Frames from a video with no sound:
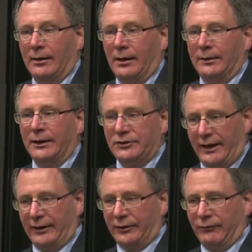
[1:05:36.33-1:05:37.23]
And then she
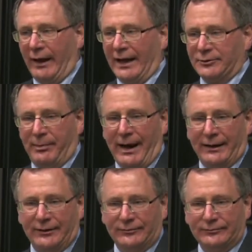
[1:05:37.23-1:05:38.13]
has the flashback.
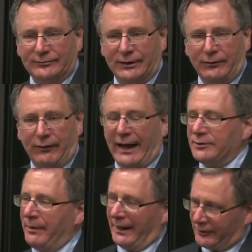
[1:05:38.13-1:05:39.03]
And the
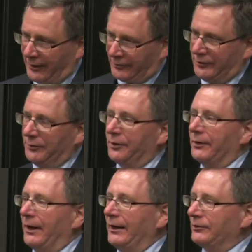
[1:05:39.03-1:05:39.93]
flashback is that senior year
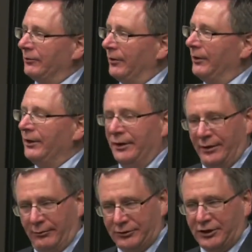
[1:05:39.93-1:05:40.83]
in high school
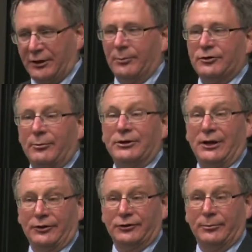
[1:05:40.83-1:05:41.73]
when she comes home and
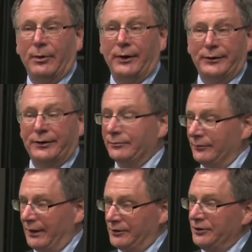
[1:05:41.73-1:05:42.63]
tells her mother
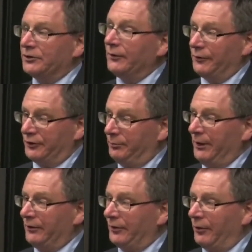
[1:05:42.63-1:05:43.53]
that she's given the
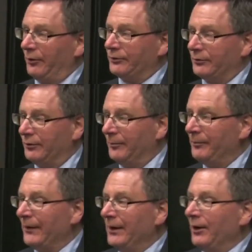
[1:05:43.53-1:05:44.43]
speech to the whole school.
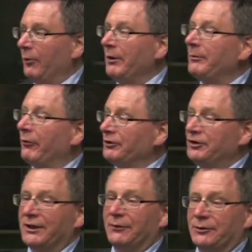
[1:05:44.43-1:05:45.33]
A week before she's
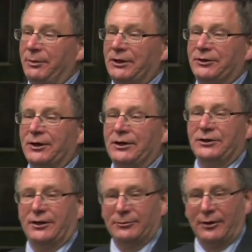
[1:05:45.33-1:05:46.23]
to give the speech,
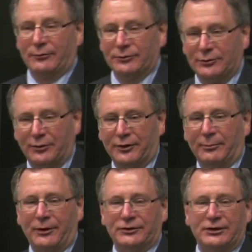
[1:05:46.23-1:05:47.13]
she comes home from school and her
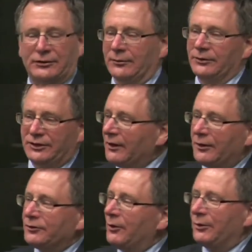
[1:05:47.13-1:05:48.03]
mother says, "Cierra
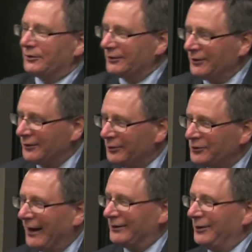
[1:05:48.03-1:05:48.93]
los ojos," you know, close
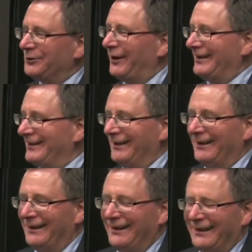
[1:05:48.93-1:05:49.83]
your eyes, close your eyes. And
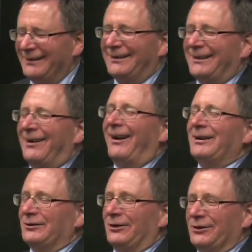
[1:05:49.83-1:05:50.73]
she's got her
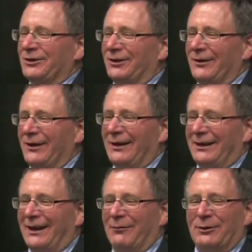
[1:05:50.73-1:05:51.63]
eyes closed, and
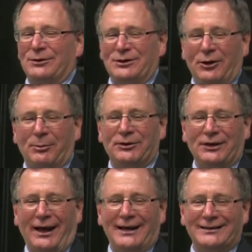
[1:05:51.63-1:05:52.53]
then when she opens
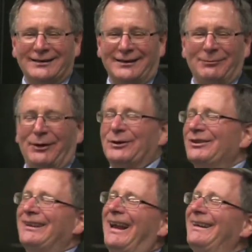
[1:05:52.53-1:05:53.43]
the eyes, the mother's
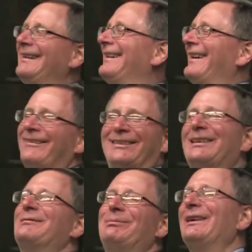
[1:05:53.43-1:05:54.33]
standing there with
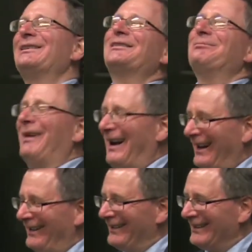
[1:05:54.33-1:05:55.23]
this big
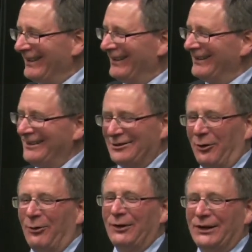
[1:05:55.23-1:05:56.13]
smile, you know, and she's
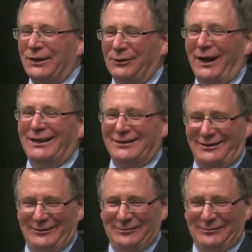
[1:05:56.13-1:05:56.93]
holding the dress.